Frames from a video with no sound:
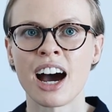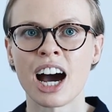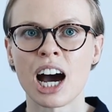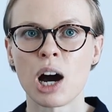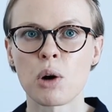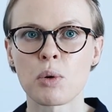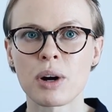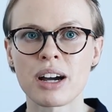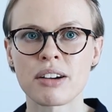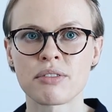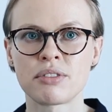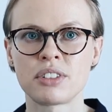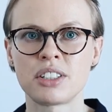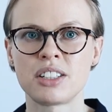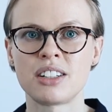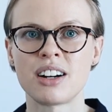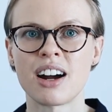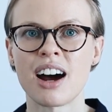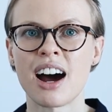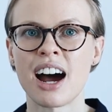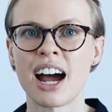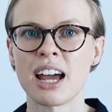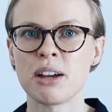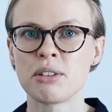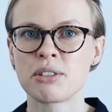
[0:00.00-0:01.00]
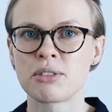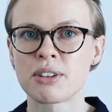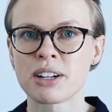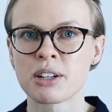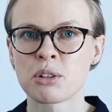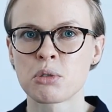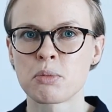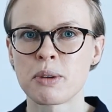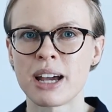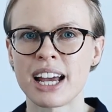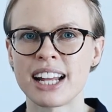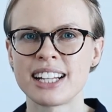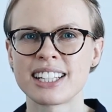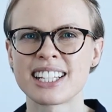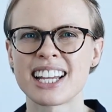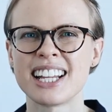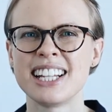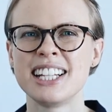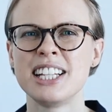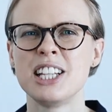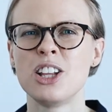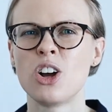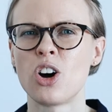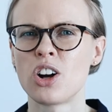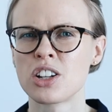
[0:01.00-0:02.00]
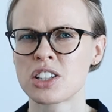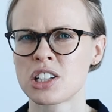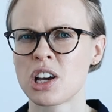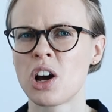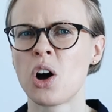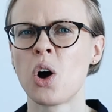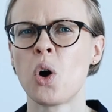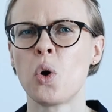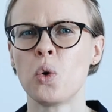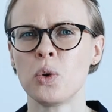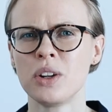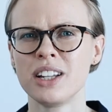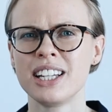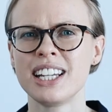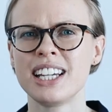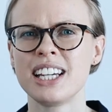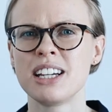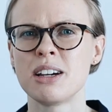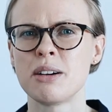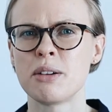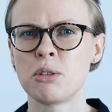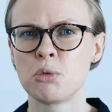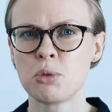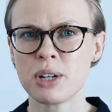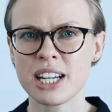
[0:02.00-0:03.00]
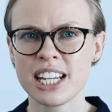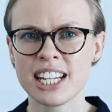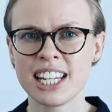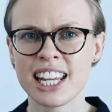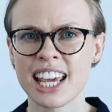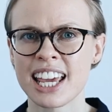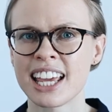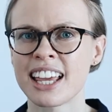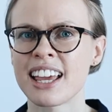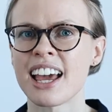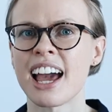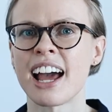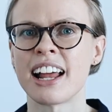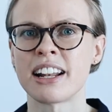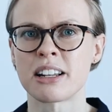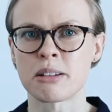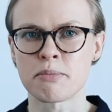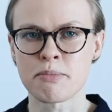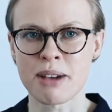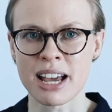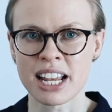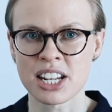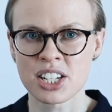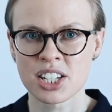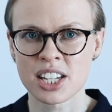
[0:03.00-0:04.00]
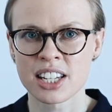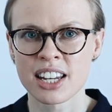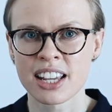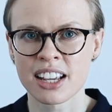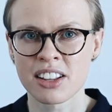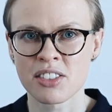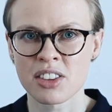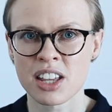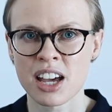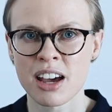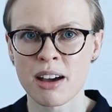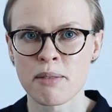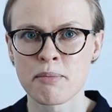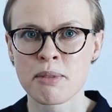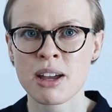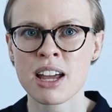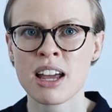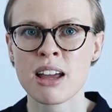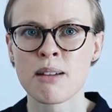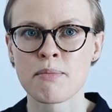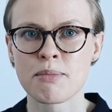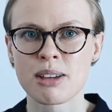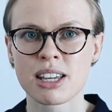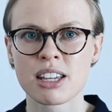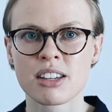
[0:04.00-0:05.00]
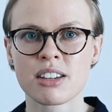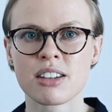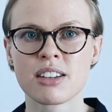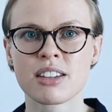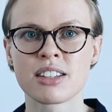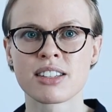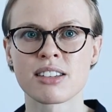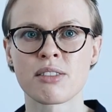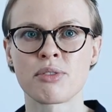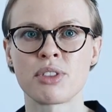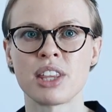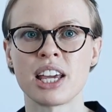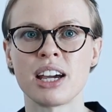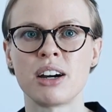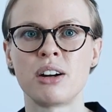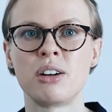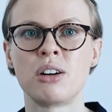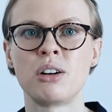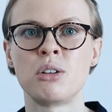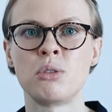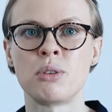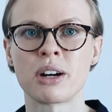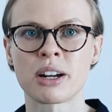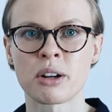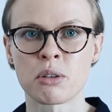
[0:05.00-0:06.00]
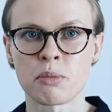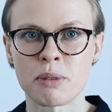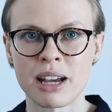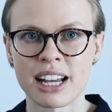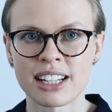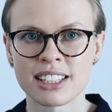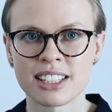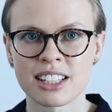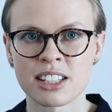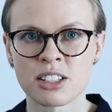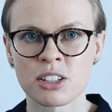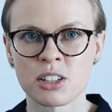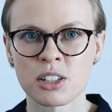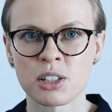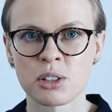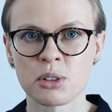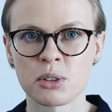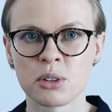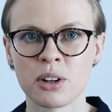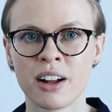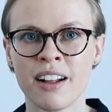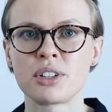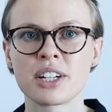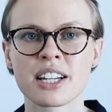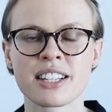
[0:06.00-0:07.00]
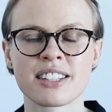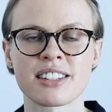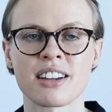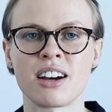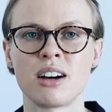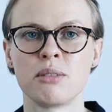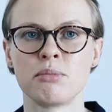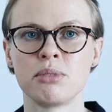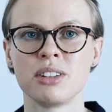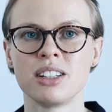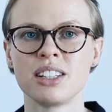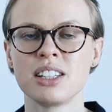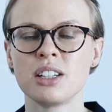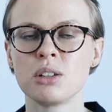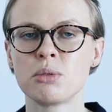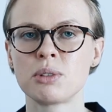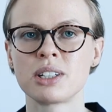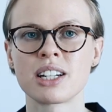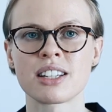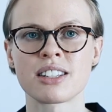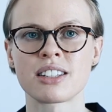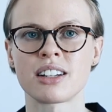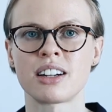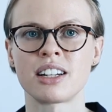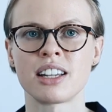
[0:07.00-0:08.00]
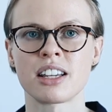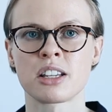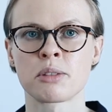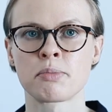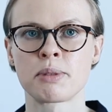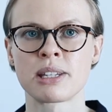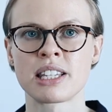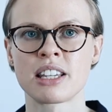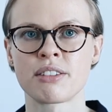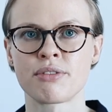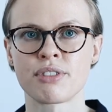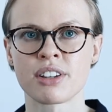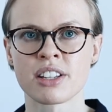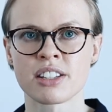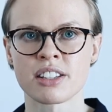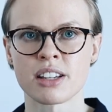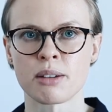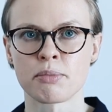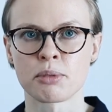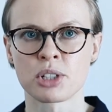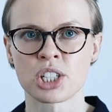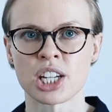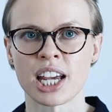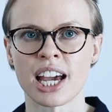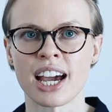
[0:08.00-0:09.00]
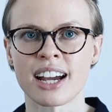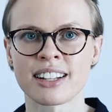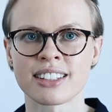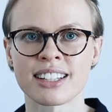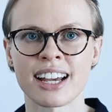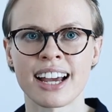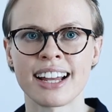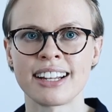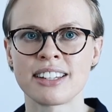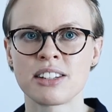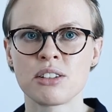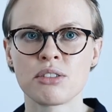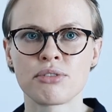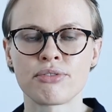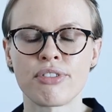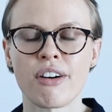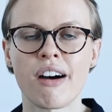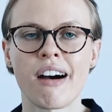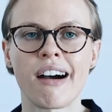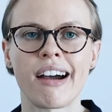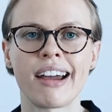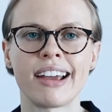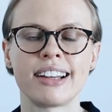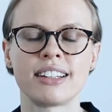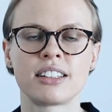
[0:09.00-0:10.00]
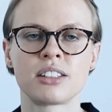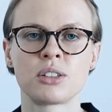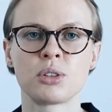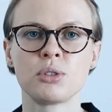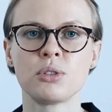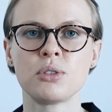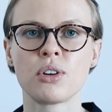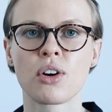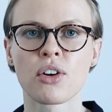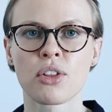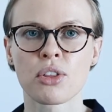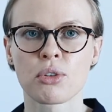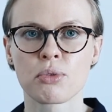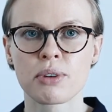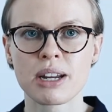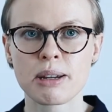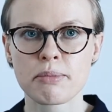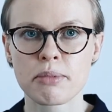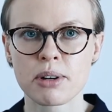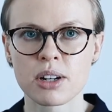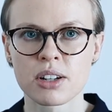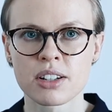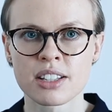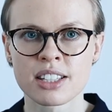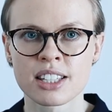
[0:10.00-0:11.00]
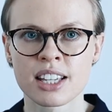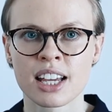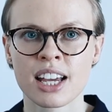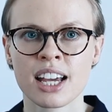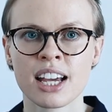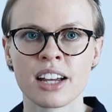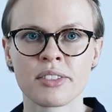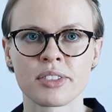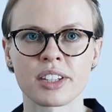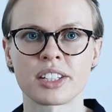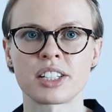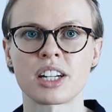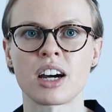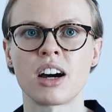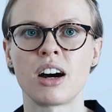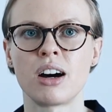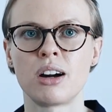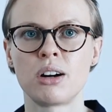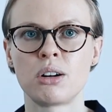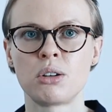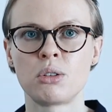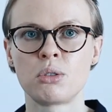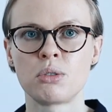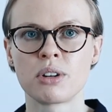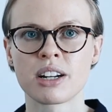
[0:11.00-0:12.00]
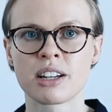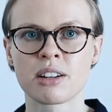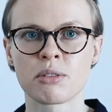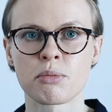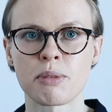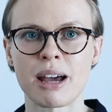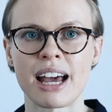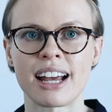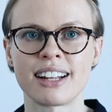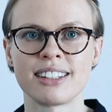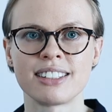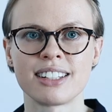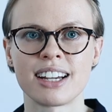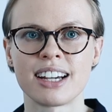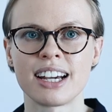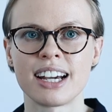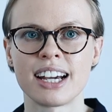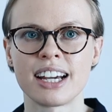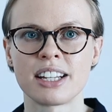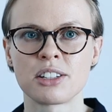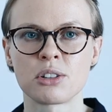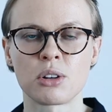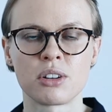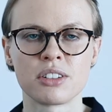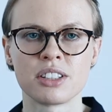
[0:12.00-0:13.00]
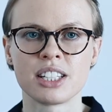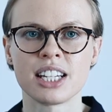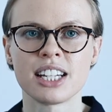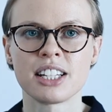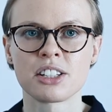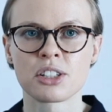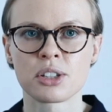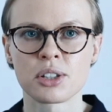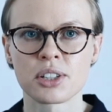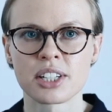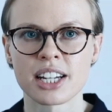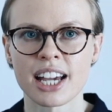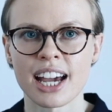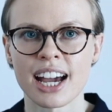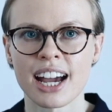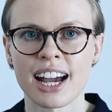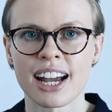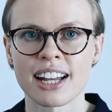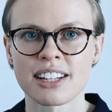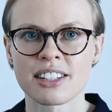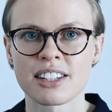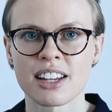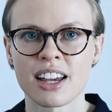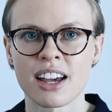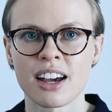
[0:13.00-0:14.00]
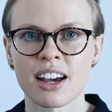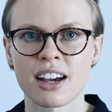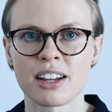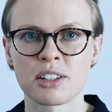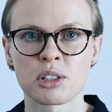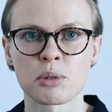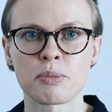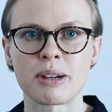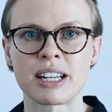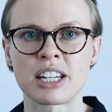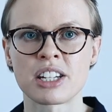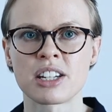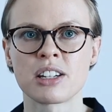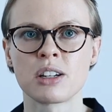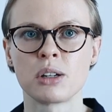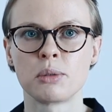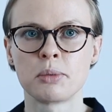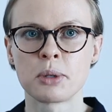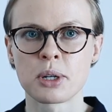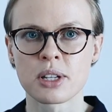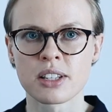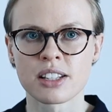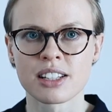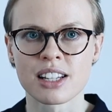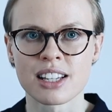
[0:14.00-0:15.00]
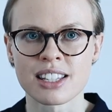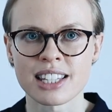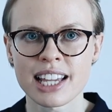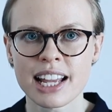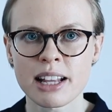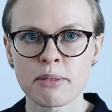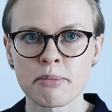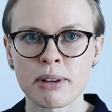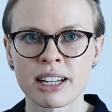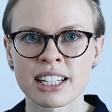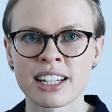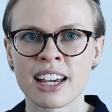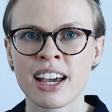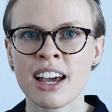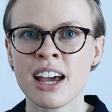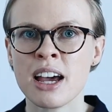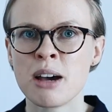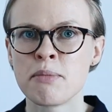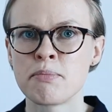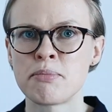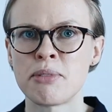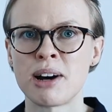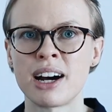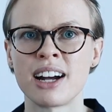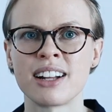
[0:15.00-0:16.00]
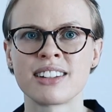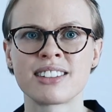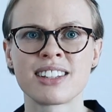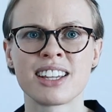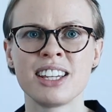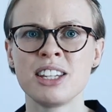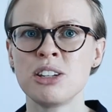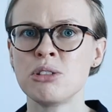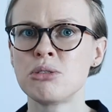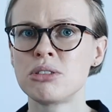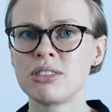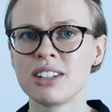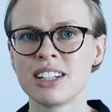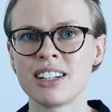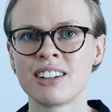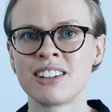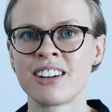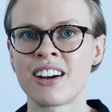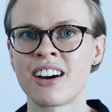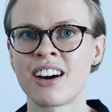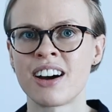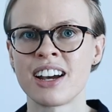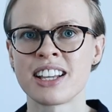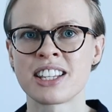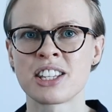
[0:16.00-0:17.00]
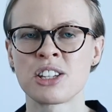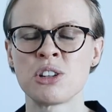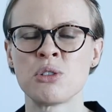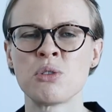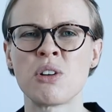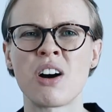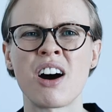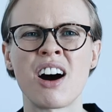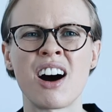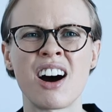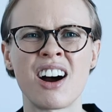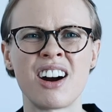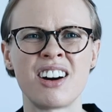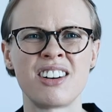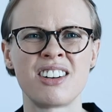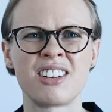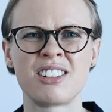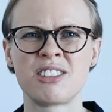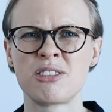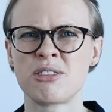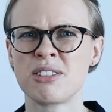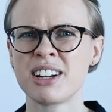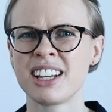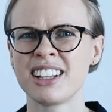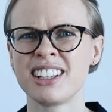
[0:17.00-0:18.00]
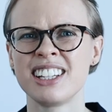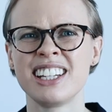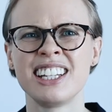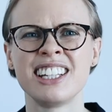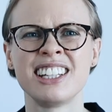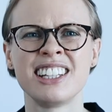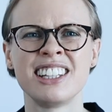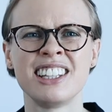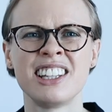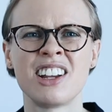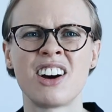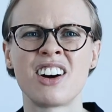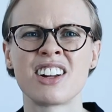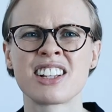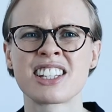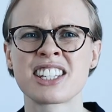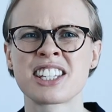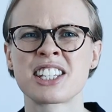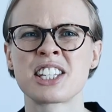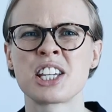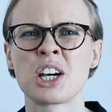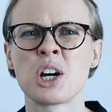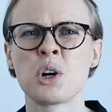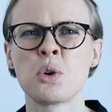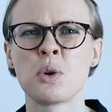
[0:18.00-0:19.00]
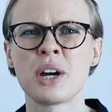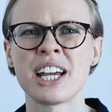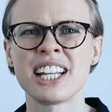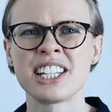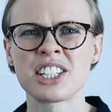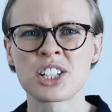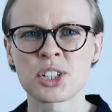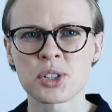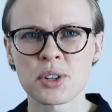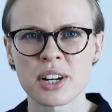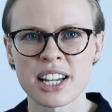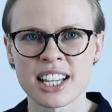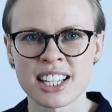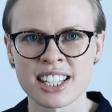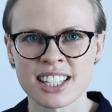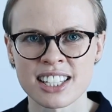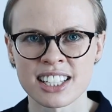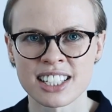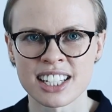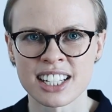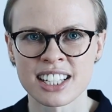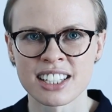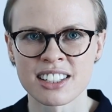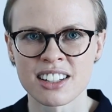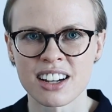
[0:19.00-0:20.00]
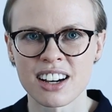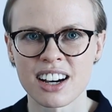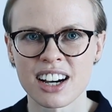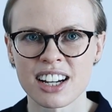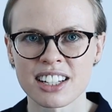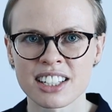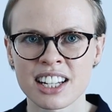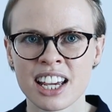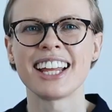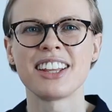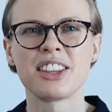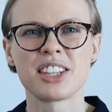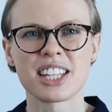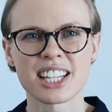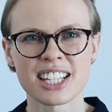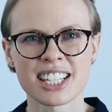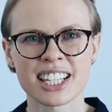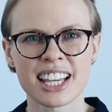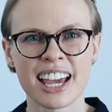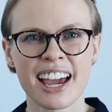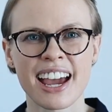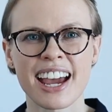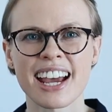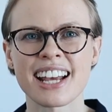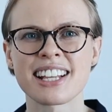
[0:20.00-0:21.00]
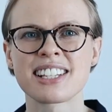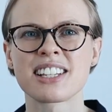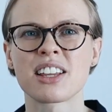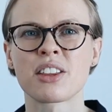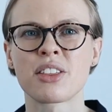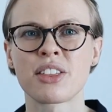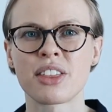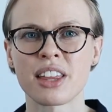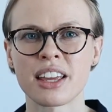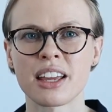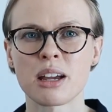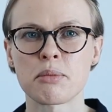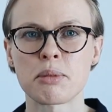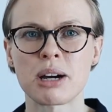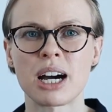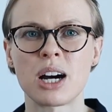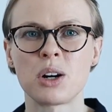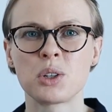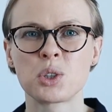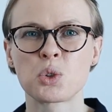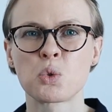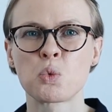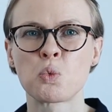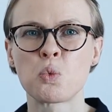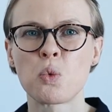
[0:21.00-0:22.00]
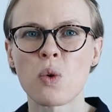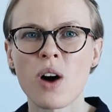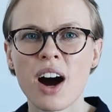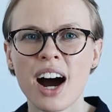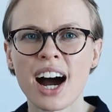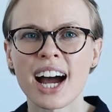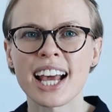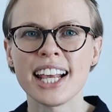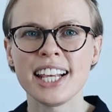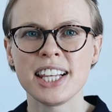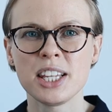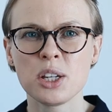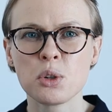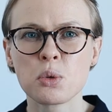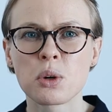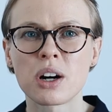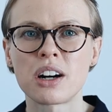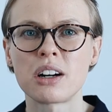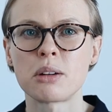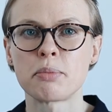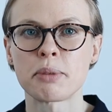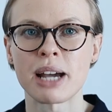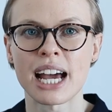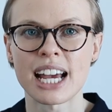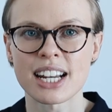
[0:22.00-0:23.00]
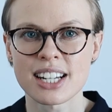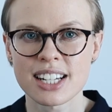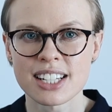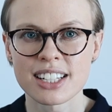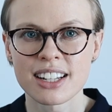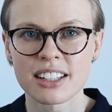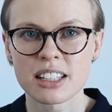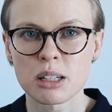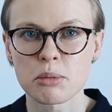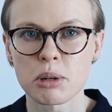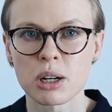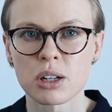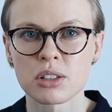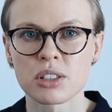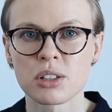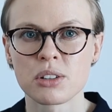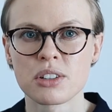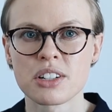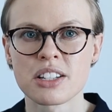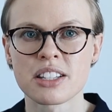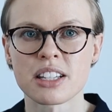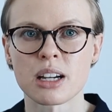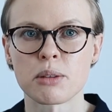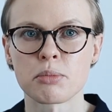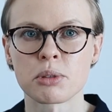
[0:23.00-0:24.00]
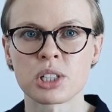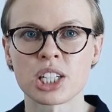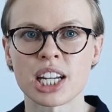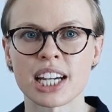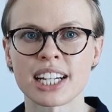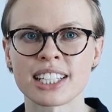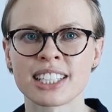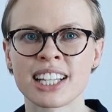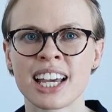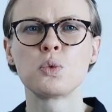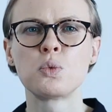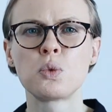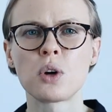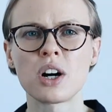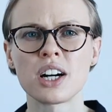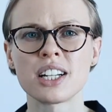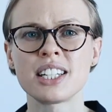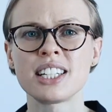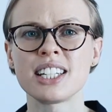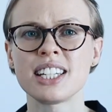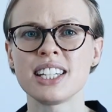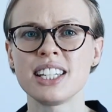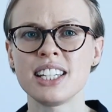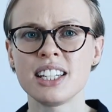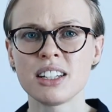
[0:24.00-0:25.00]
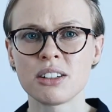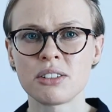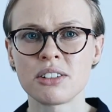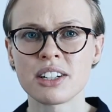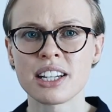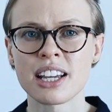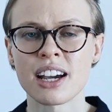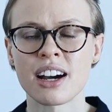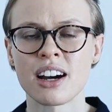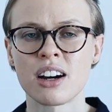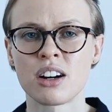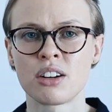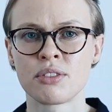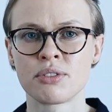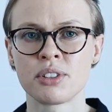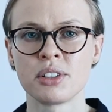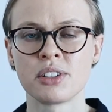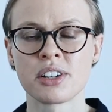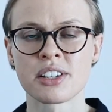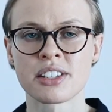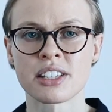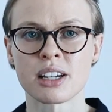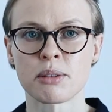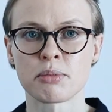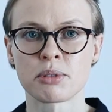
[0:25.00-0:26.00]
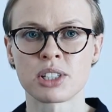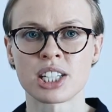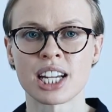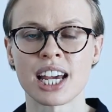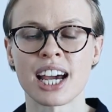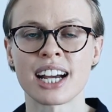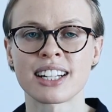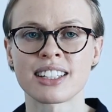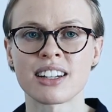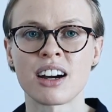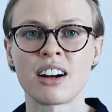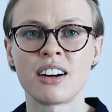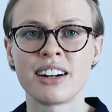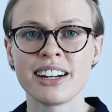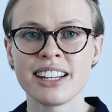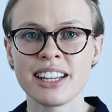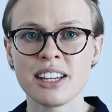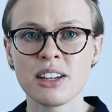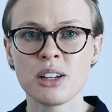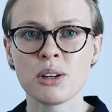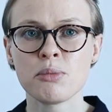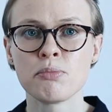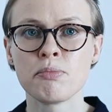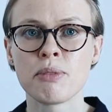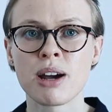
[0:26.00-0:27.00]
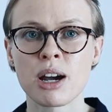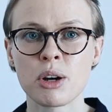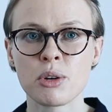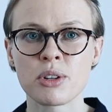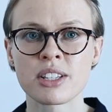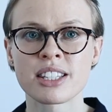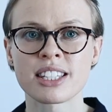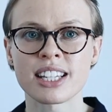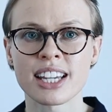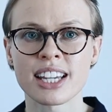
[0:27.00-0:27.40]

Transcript: However, I'd recommend not only reading and mentioning them because they are recommended to you. For example, you want to study a specific subject and you find 2 or 3 books that are recommended on the internet to mention your personal statement, but you realize you are really not so interested in that. In this case, think about why you are passionate about your subject. What area of your subject are you most